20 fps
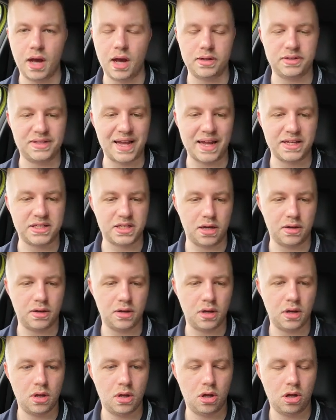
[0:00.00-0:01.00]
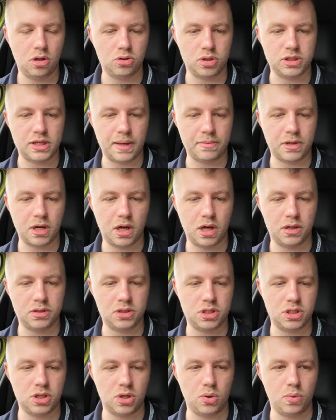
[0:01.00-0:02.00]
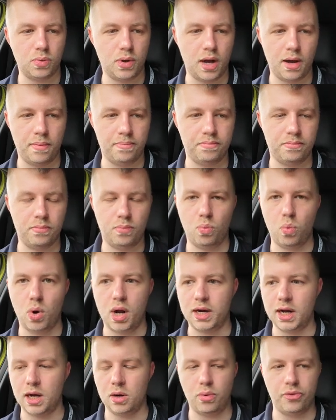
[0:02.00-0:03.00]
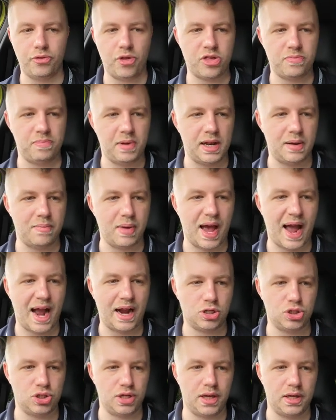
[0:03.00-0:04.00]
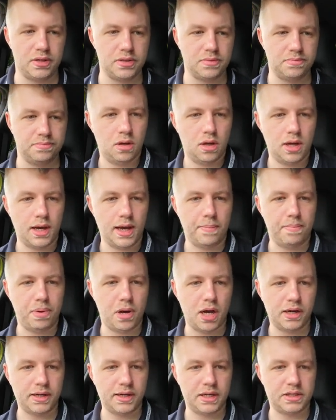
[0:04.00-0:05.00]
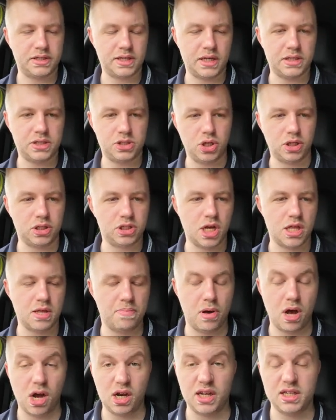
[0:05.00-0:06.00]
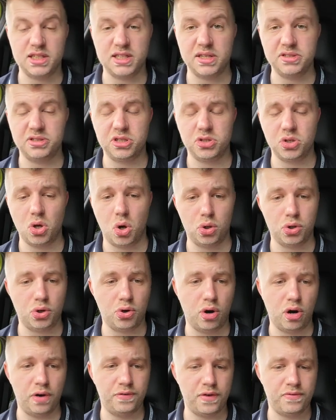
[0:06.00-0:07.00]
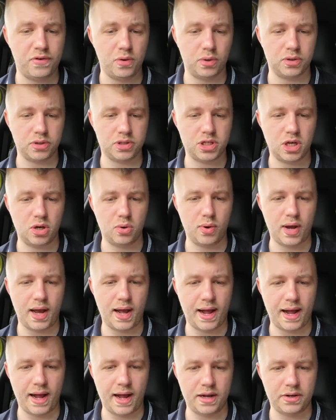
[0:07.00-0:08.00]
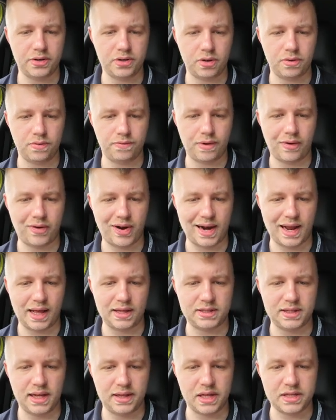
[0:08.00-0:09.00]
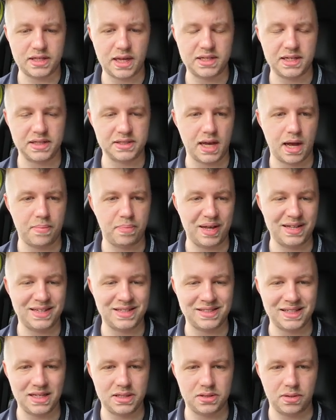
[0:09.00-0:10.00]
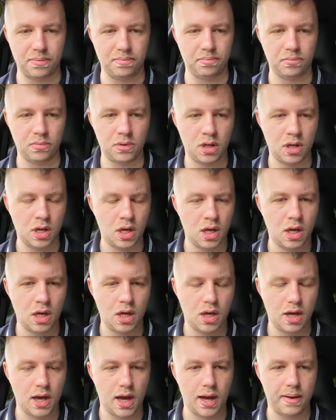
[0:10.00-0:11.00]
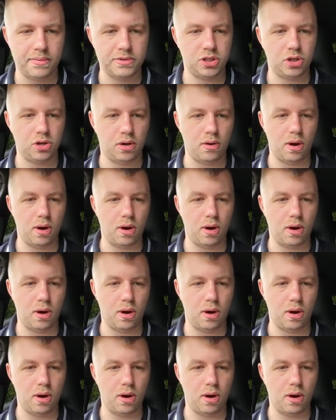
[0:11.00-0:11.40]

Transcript: data on your SIM card to work out what the speed limit actually is. Parking assist, you can turn the parking sensors on or off if you want to. And very lastly in the settings app is system. So you've got